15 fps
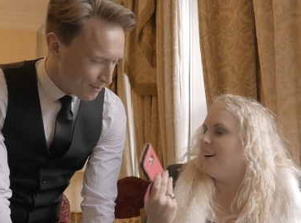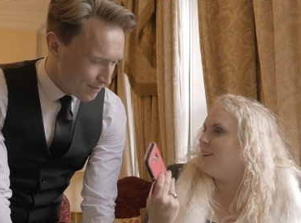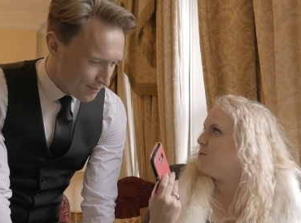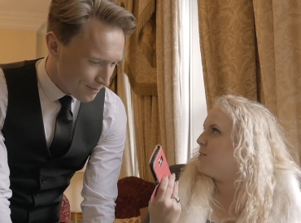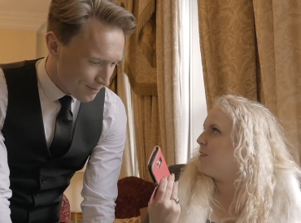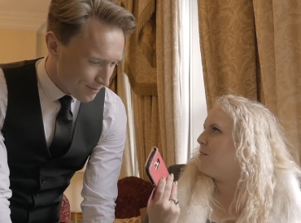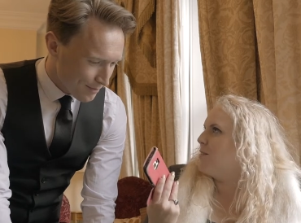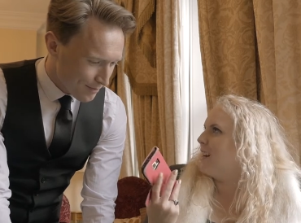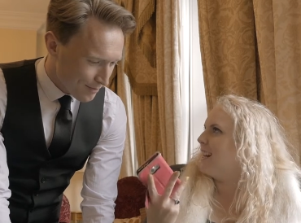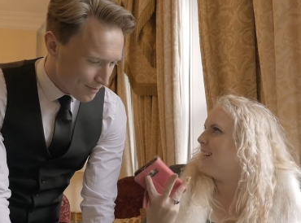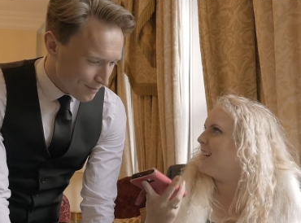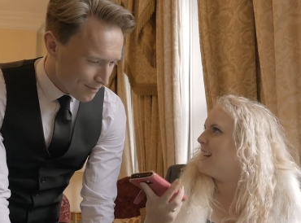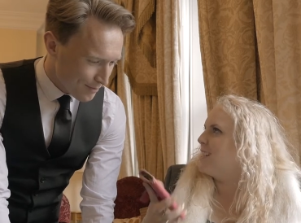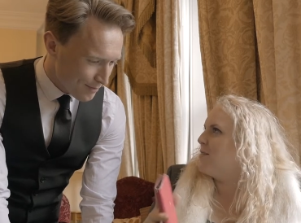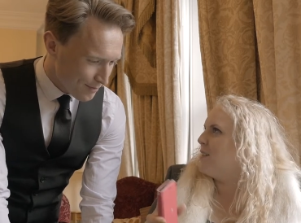Speaker 1: just after getting
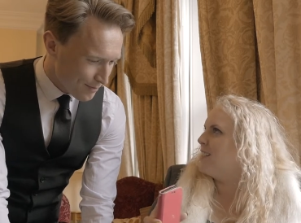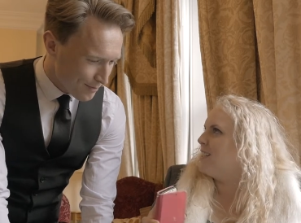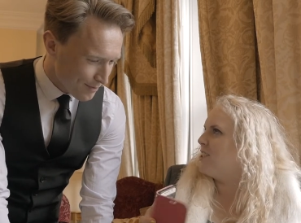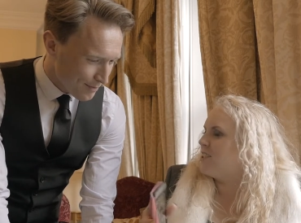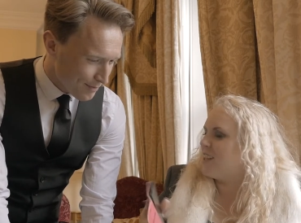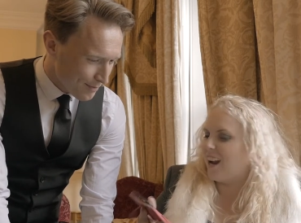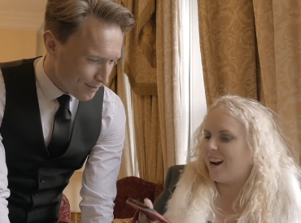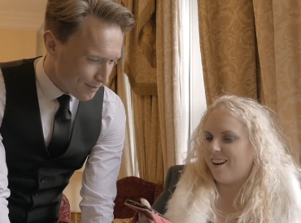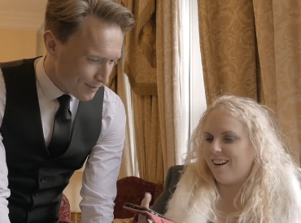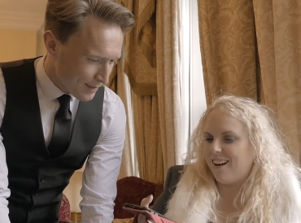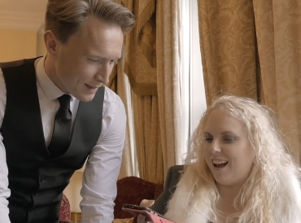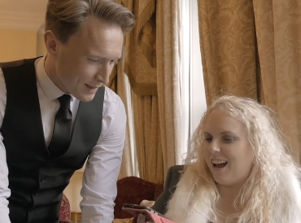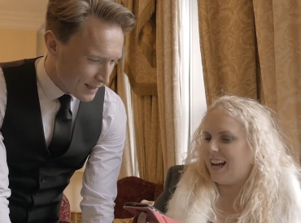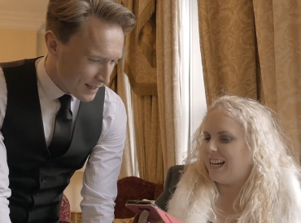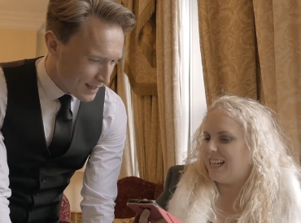a text message there,
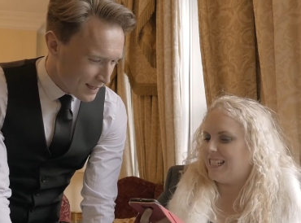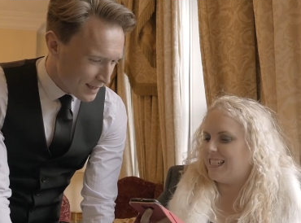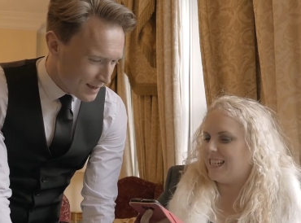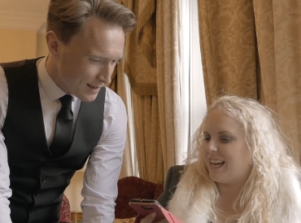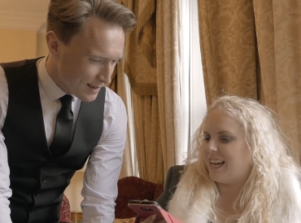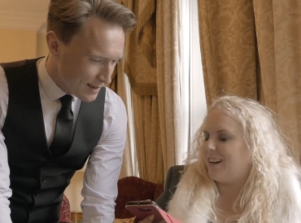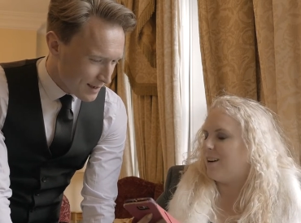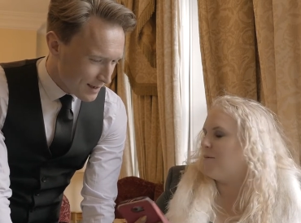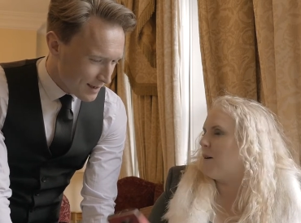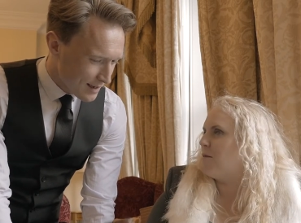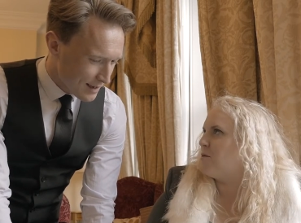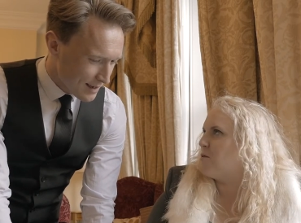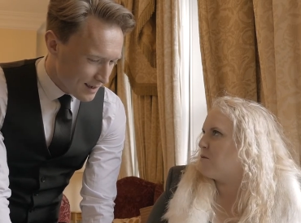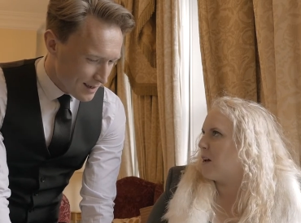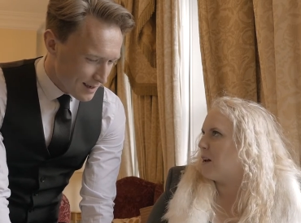and uh, I'm after
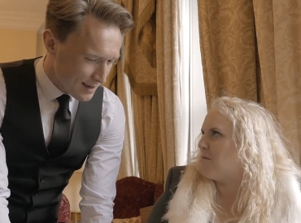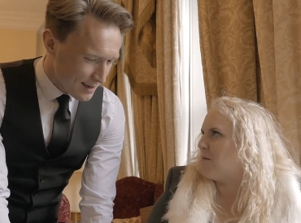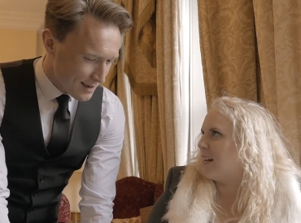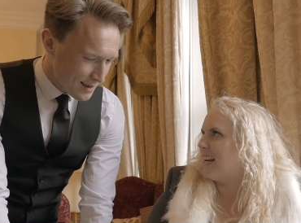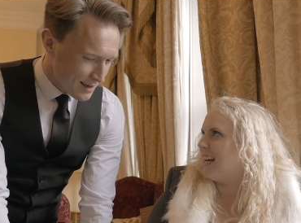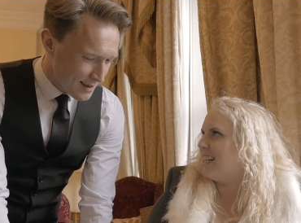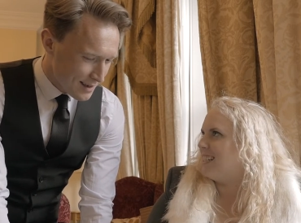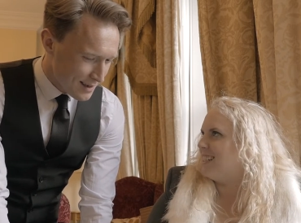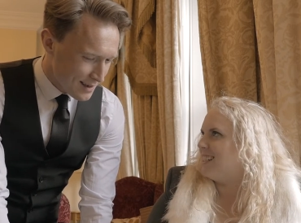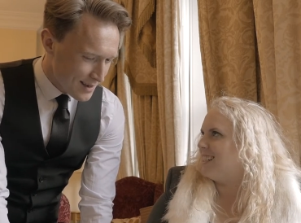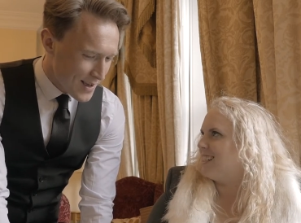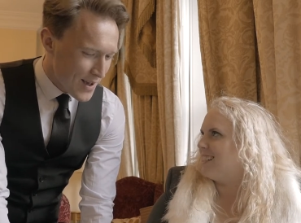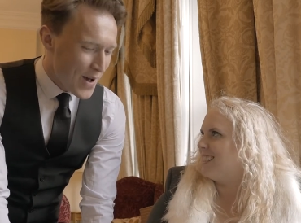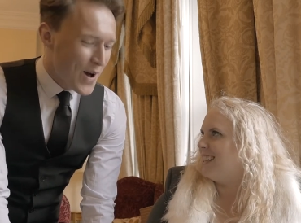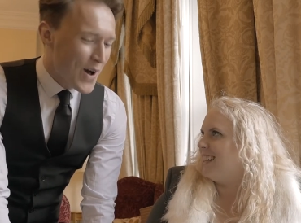forgetting my glasses.
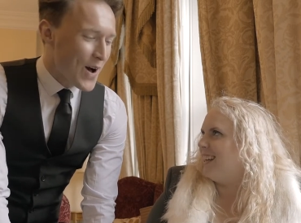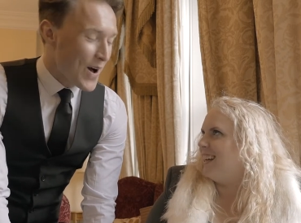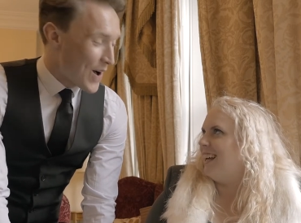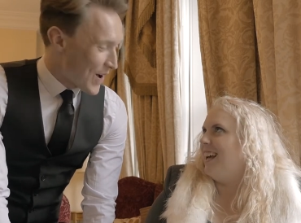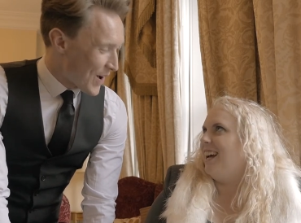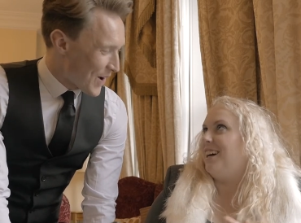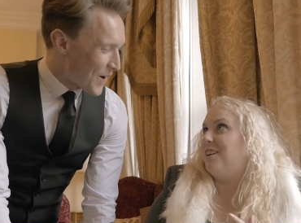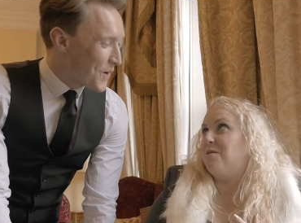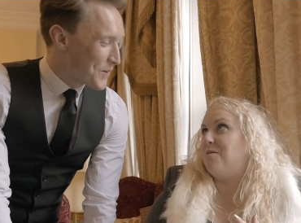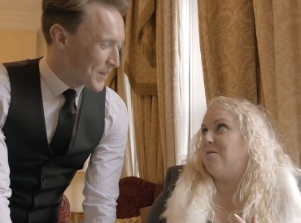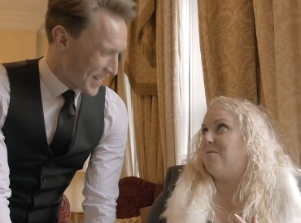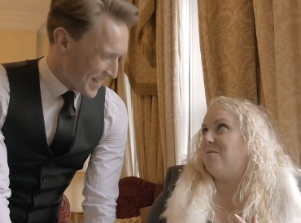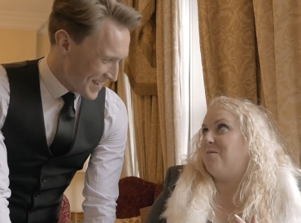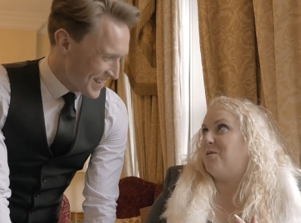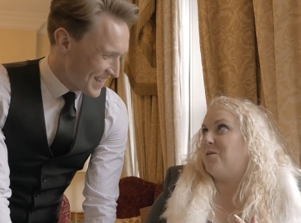
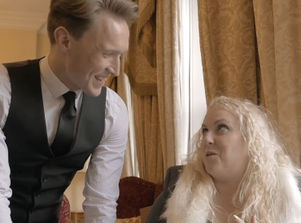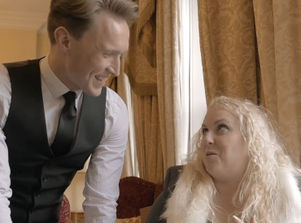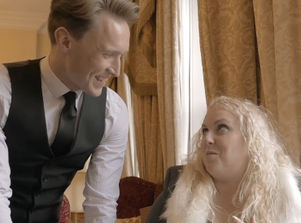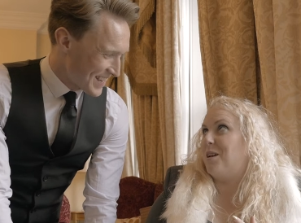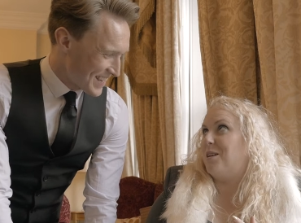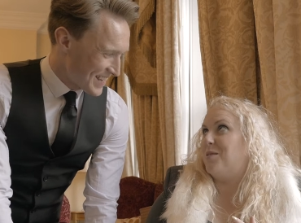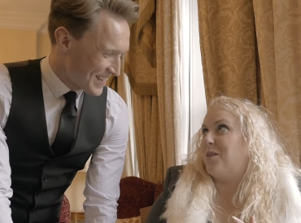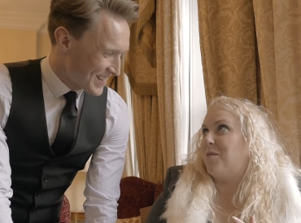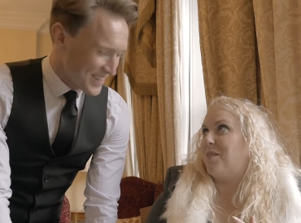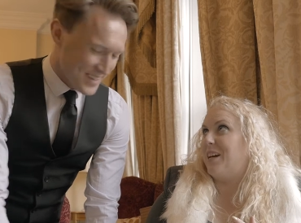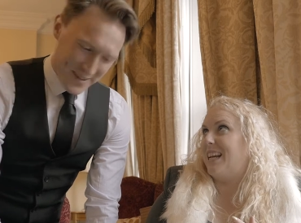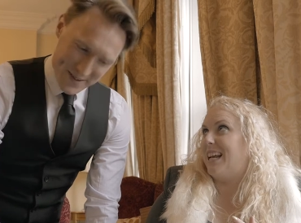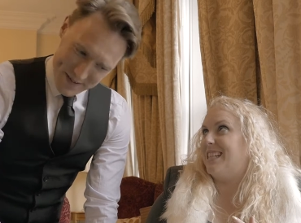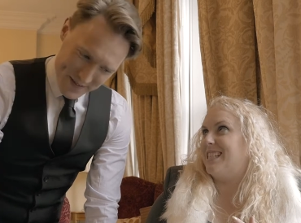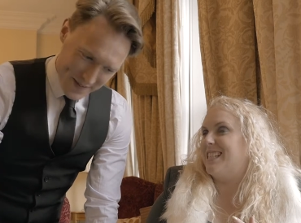Okay. I'm totally blind without my
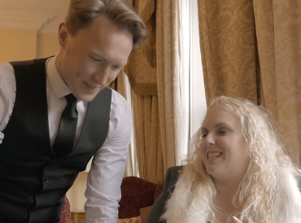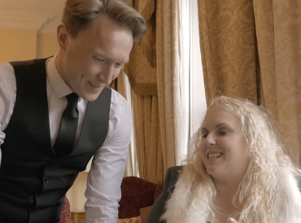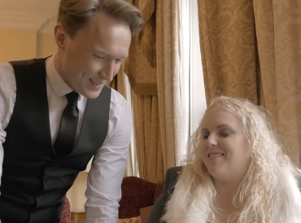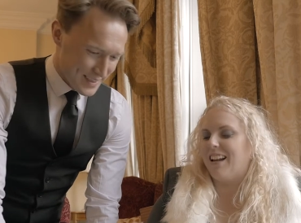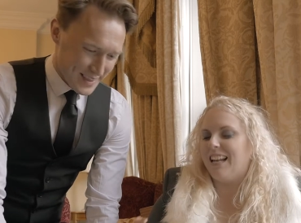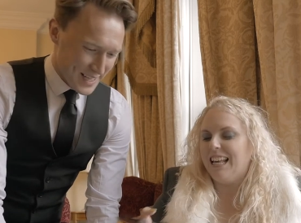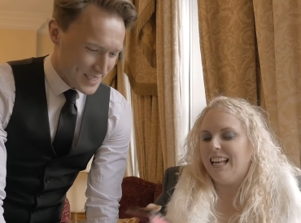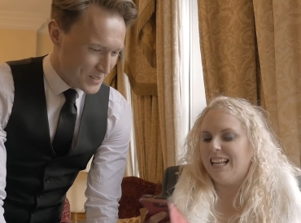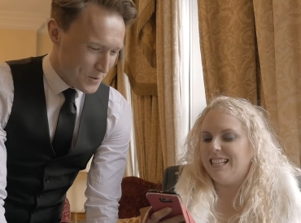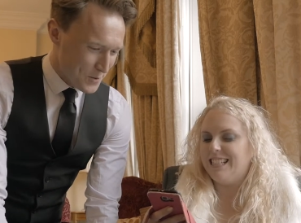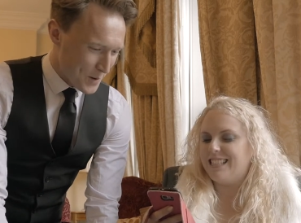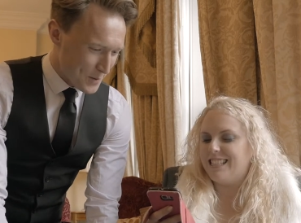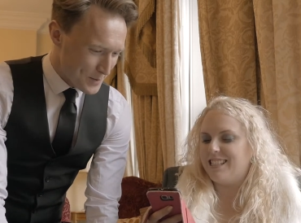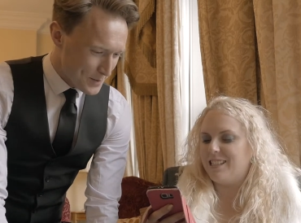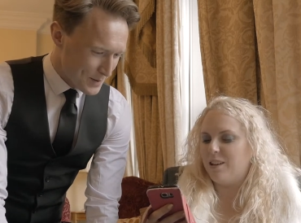glasses as well. That's no
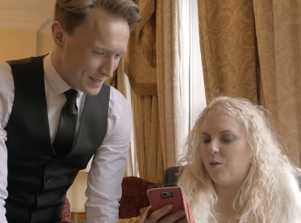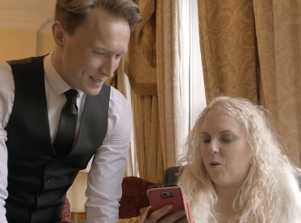problem. So